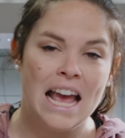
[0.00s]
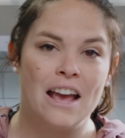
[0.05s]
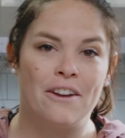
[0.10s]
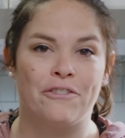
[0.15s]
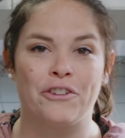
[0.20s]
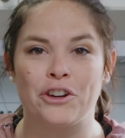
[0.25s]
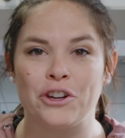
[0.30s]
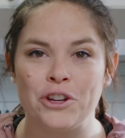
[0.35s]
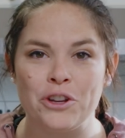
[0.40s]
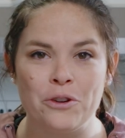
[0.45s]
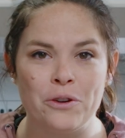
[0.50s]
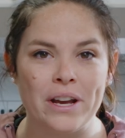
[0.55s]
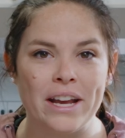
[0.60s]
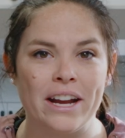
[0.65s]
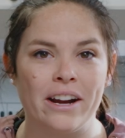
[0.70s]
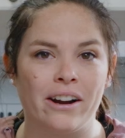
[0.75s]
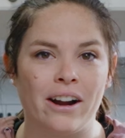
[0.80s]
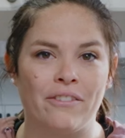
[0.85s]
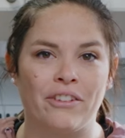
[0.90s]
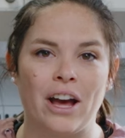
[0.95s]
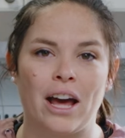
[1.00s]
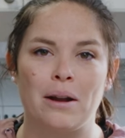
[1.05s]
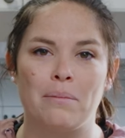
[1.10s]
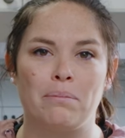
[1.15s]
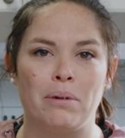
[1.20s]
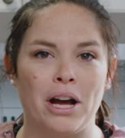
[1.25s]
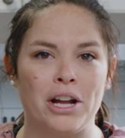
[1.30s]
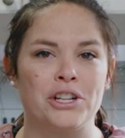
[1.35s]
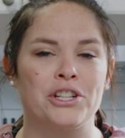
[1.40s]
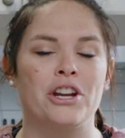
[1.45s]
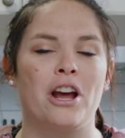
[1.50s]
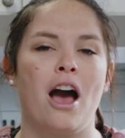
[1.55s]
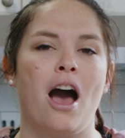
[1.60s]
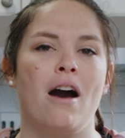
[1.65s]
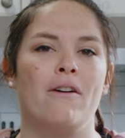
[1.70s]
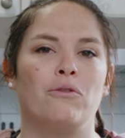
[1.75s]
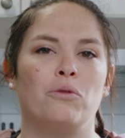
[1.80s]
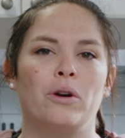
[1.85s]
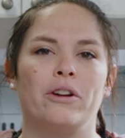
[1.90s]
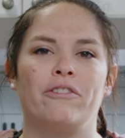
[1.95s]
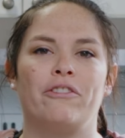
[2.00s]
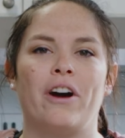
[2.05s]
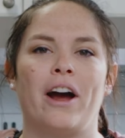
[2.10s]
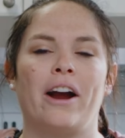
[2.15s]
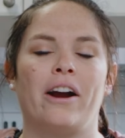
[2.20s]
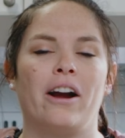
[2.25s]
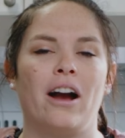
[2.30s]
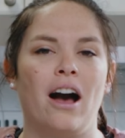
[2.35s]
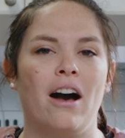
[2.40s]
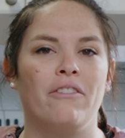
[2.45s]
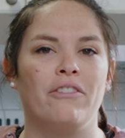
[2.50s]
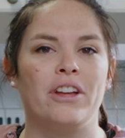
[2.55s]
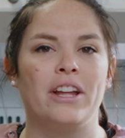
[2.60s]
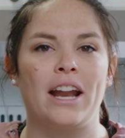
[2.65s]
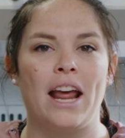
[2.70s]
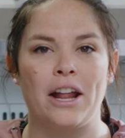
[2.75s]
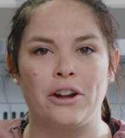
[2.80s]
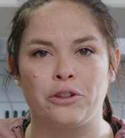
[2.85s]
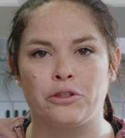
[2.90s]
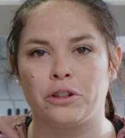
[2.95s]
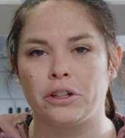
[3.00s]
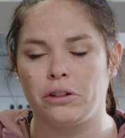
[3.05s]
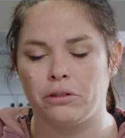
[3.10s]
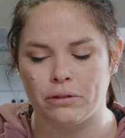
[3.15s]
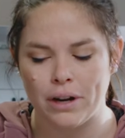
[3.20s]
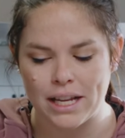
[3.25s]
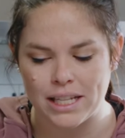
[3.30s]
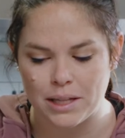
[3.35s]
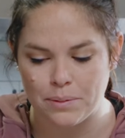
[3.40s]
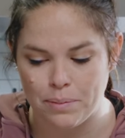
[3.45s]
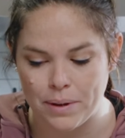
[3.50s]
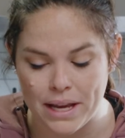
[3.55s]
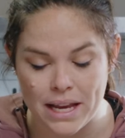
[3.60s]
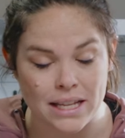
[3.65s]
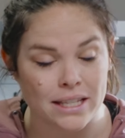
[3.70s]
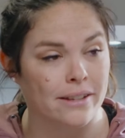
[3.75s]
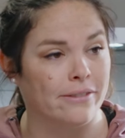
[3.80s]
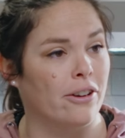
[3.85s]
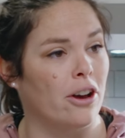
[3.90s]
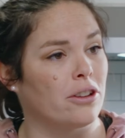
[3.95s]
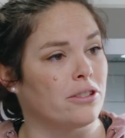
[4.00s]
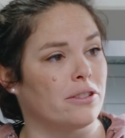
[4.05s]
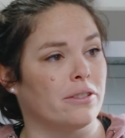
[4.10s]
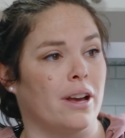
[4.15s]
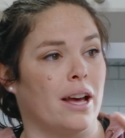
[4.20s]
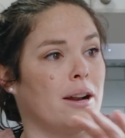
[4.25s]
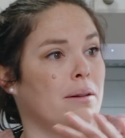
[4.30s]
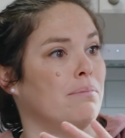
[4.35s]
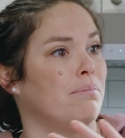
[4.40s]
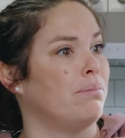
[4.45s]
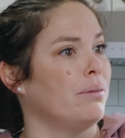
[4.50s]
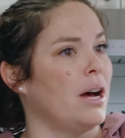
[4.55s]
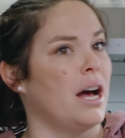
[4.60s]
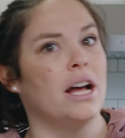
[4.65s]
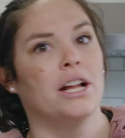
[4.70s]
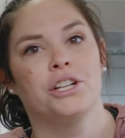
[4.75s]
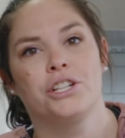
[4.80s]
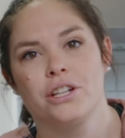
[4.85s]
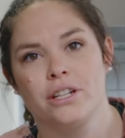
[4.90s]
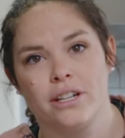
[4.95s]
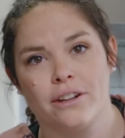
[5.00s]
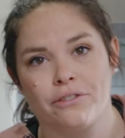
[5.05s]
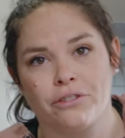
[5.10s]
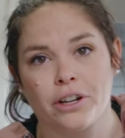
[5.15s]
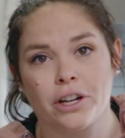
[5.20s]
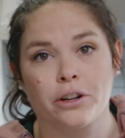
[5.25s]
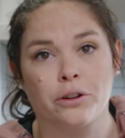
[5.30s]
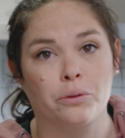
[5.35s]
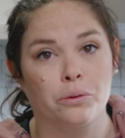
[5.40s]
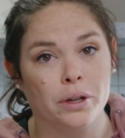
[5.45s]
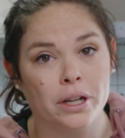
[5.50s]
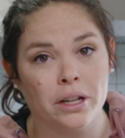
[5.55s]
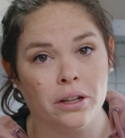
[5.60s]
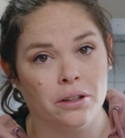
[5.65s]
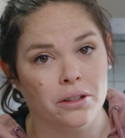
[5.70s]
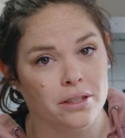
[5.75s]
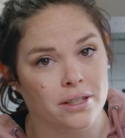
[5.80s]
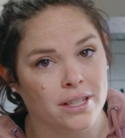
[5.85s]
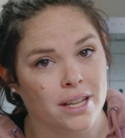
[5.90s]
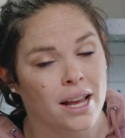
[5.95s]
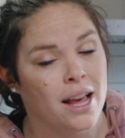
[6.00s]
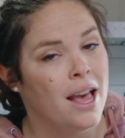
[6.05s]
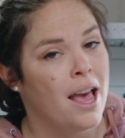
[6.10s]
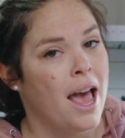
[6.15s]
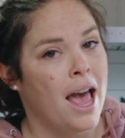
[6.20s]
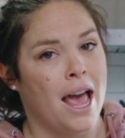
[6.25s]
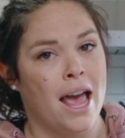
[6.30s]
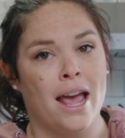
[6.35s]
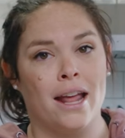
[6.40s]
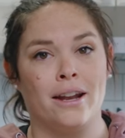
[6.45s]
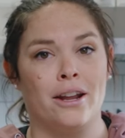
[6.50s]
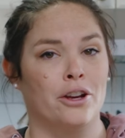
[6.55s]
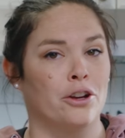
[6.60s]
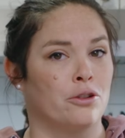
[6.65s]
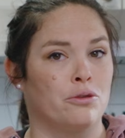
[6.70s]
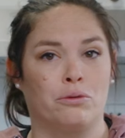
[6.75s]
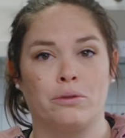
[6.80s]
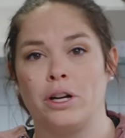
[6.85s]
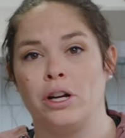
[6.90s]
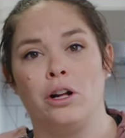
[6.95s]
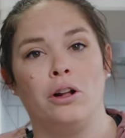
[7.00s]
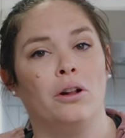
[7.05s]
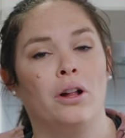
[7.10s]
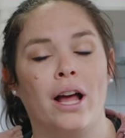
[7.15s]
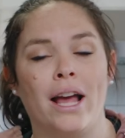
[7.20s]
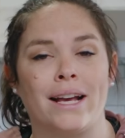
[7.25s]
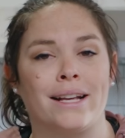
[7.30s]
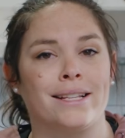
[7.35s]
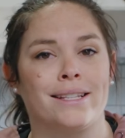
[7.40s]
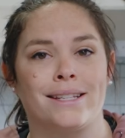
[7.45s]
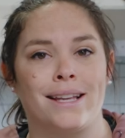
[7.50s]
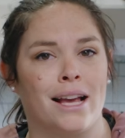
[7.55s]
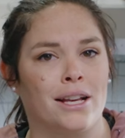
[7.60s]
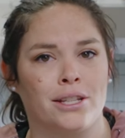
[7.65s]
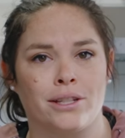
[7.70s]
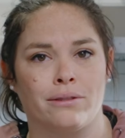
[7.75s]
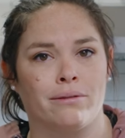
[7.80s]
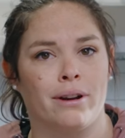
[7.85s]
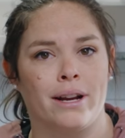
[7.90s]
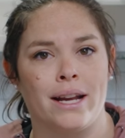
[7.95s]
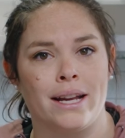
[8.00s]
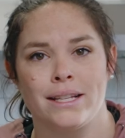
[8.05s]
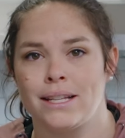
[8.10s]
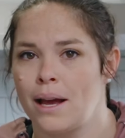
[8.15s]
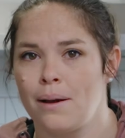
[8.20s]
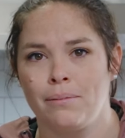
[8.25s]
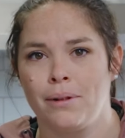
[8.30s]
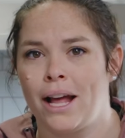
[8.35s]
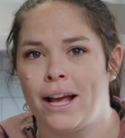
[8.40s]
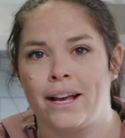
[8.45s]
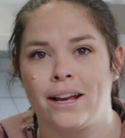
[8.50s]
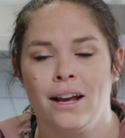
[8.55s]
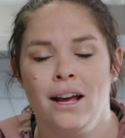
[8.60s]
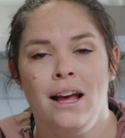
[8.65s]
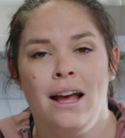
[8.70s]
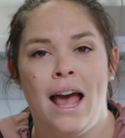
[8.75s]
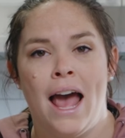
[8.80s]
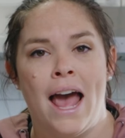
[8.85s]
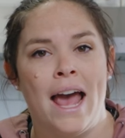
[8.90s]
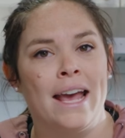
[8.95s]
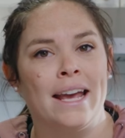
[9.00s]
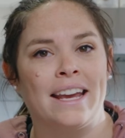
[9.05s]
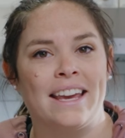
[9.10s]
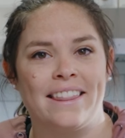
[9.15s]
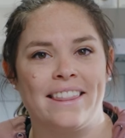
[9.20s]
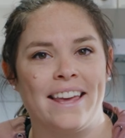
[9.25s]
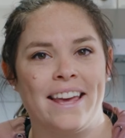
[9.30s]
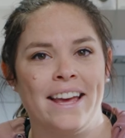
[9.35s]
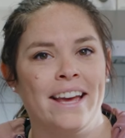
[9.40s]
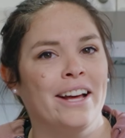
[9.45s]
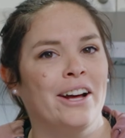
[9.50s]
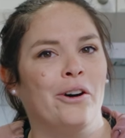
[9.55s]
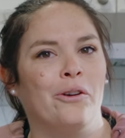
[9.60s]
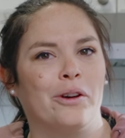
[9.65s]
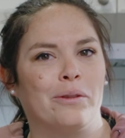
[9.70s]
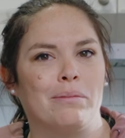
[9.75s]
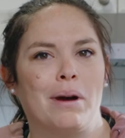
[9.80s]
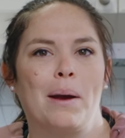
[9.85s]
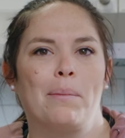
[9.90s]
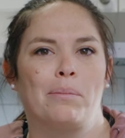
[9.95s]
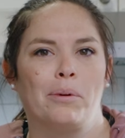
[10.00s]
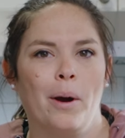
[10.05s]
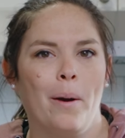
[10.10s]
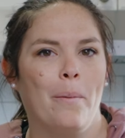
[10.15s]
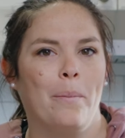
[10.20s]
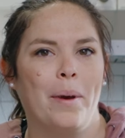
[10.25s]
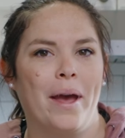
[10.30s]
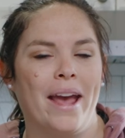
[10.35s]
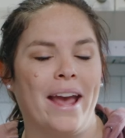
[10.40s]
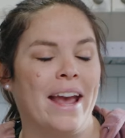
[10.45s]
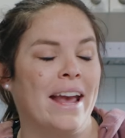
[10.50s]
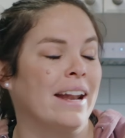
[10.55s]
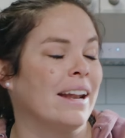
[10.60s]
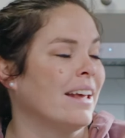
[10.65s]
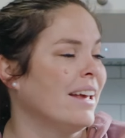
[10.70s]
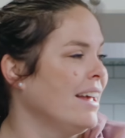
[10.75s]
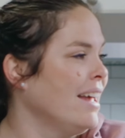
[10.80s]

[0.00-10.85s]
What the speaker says: If you're new here, I've got a bunch of Woodfire oven and grill recipes. I've also got a bunch of different grills and grill accessories. I'm like Hank of the Hill with my propane.